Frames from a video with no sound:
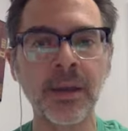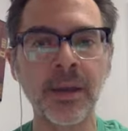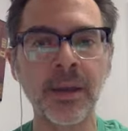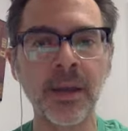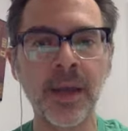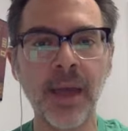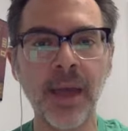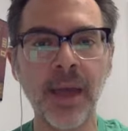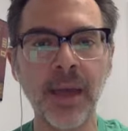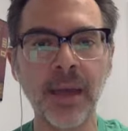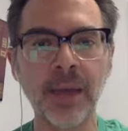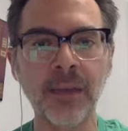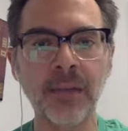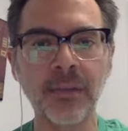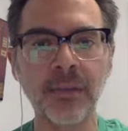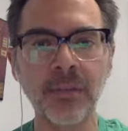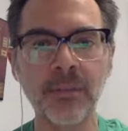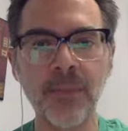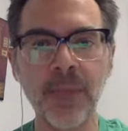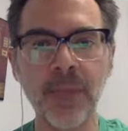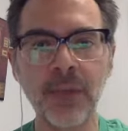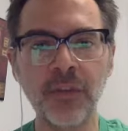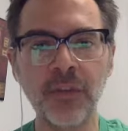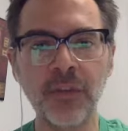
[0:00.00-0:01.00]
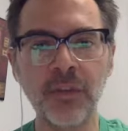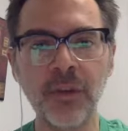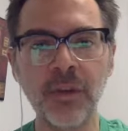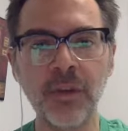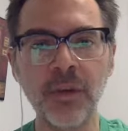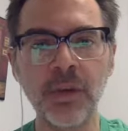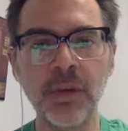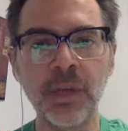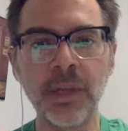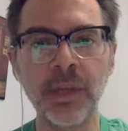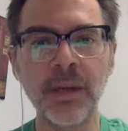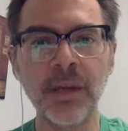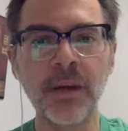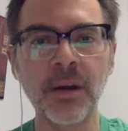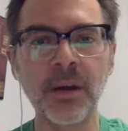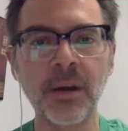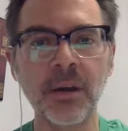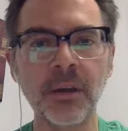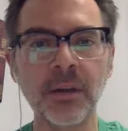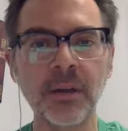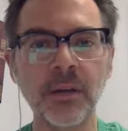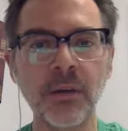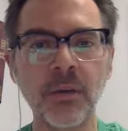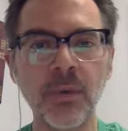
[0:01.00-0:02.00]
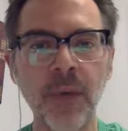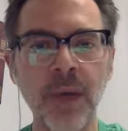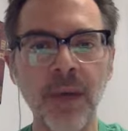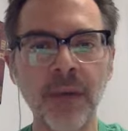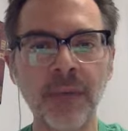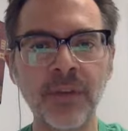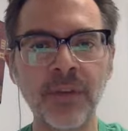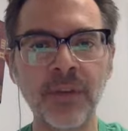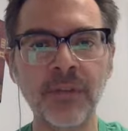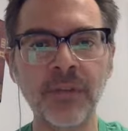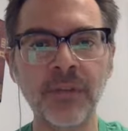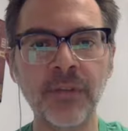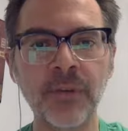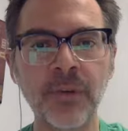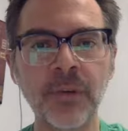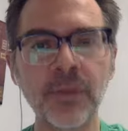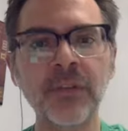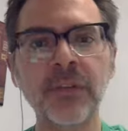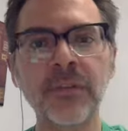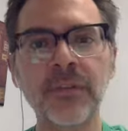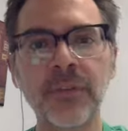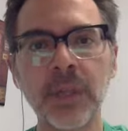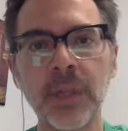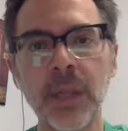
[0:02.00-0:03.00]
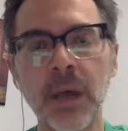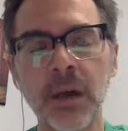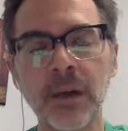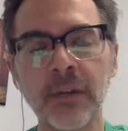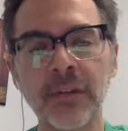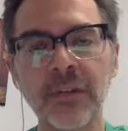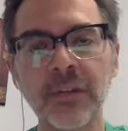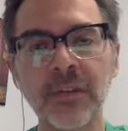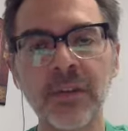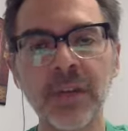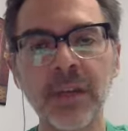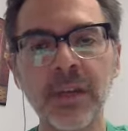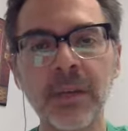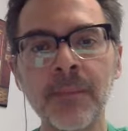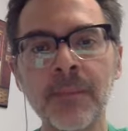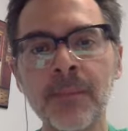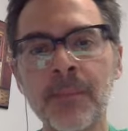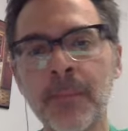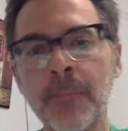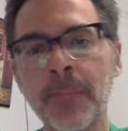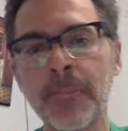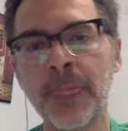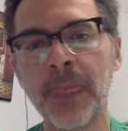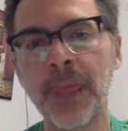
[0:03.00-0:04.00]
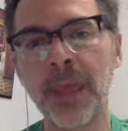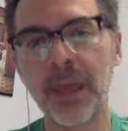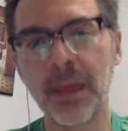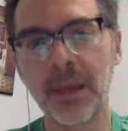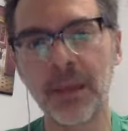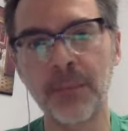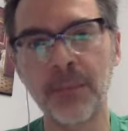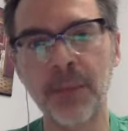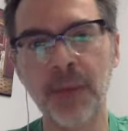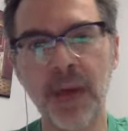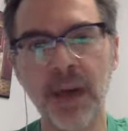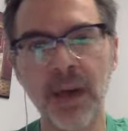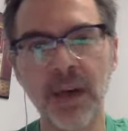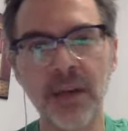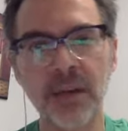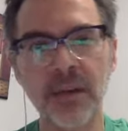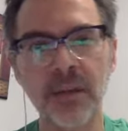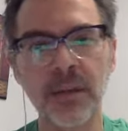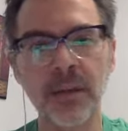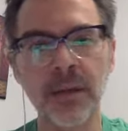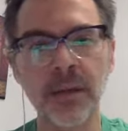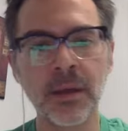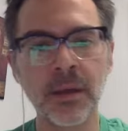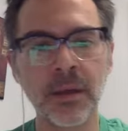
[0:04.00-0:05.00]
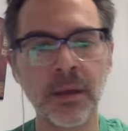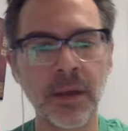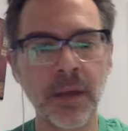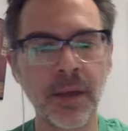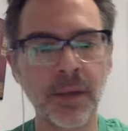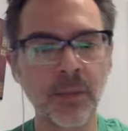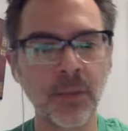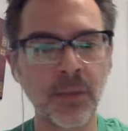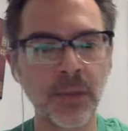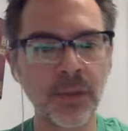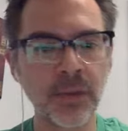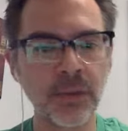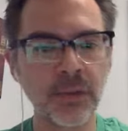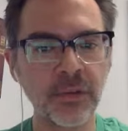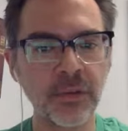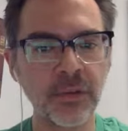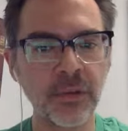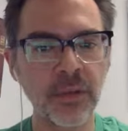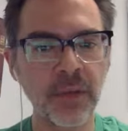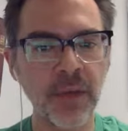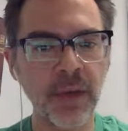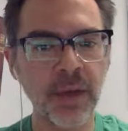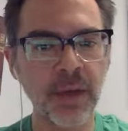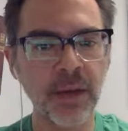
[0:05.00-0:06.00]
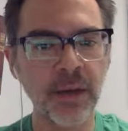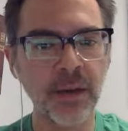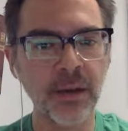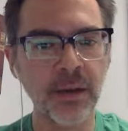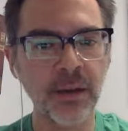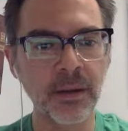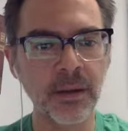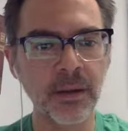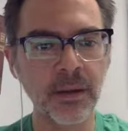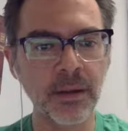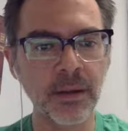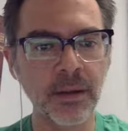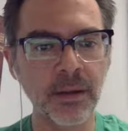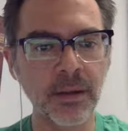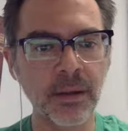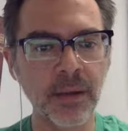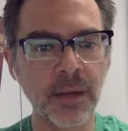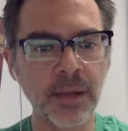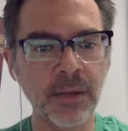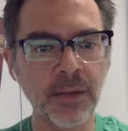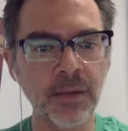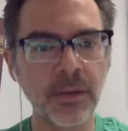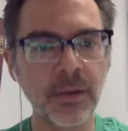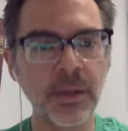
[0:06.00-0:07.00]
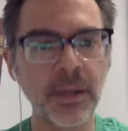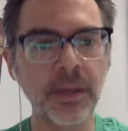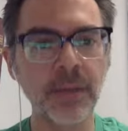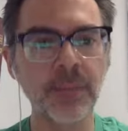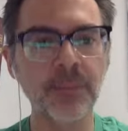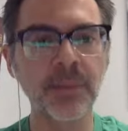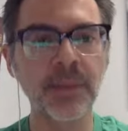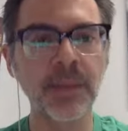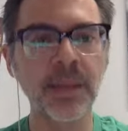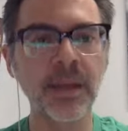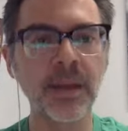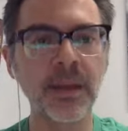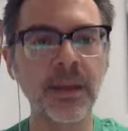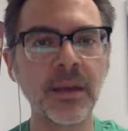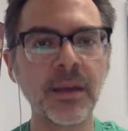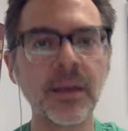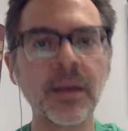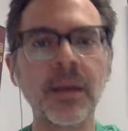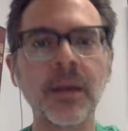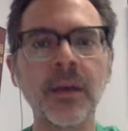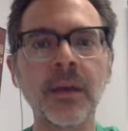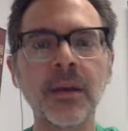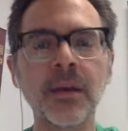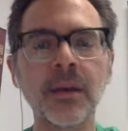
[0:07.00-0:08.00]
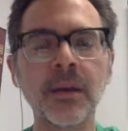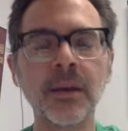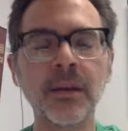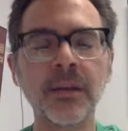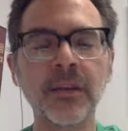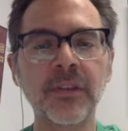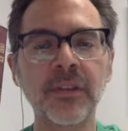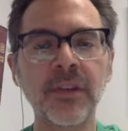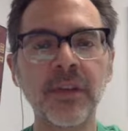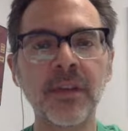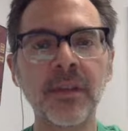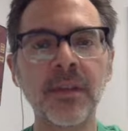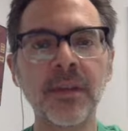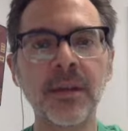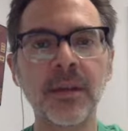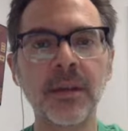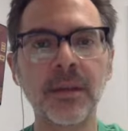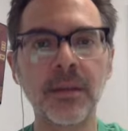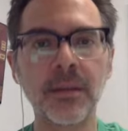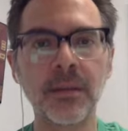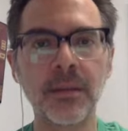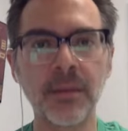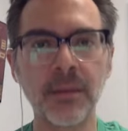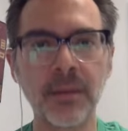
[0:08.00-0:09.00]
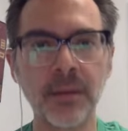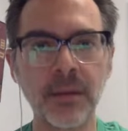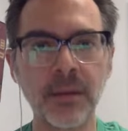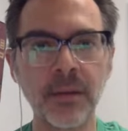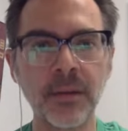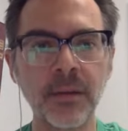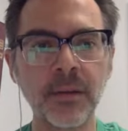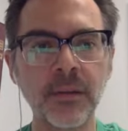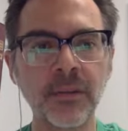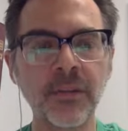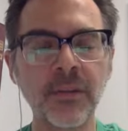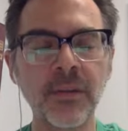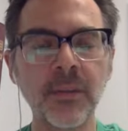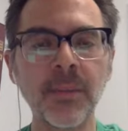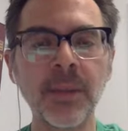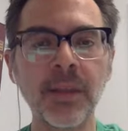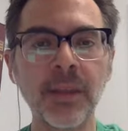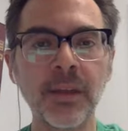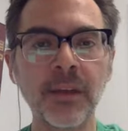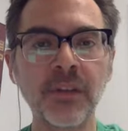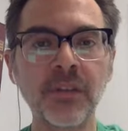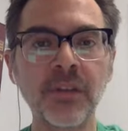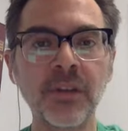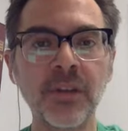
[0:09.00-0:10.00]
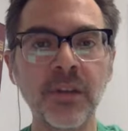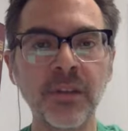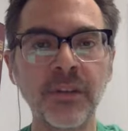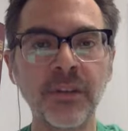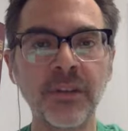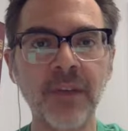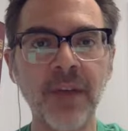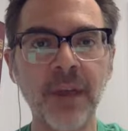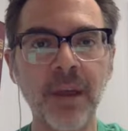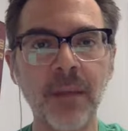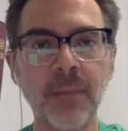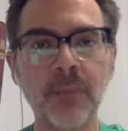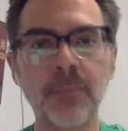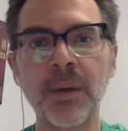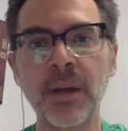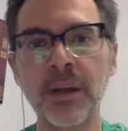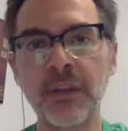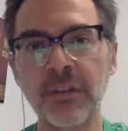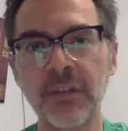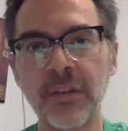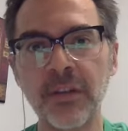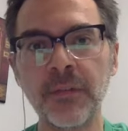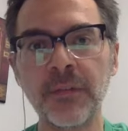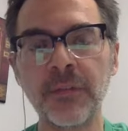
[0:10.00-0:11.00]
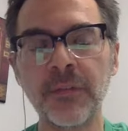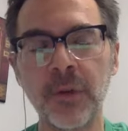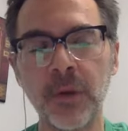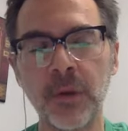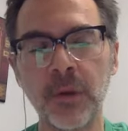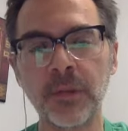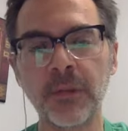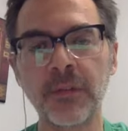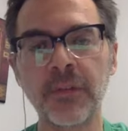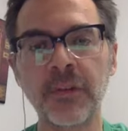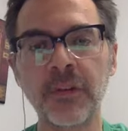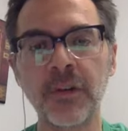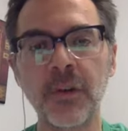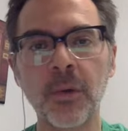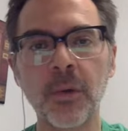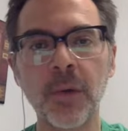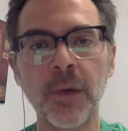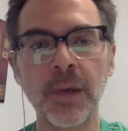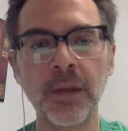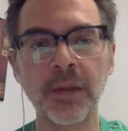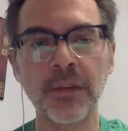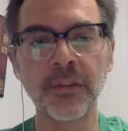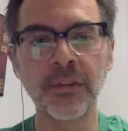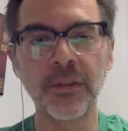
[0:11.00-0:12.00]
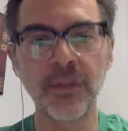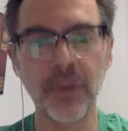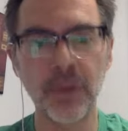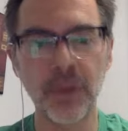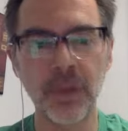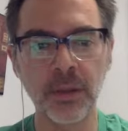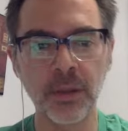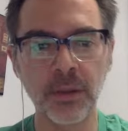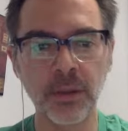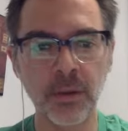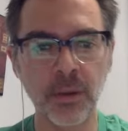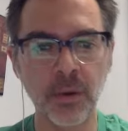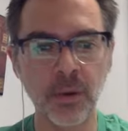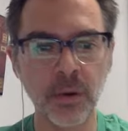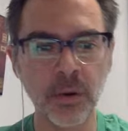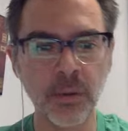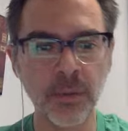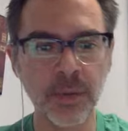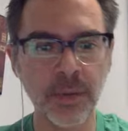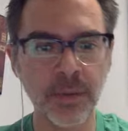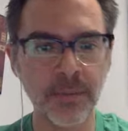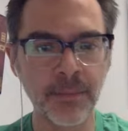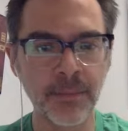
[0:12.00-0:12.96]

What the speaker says: And make sure you click on gravity force, velocity, and path. And when you do that, and you click play, you're going to see that the simulation is set up by default to create a circular orbit.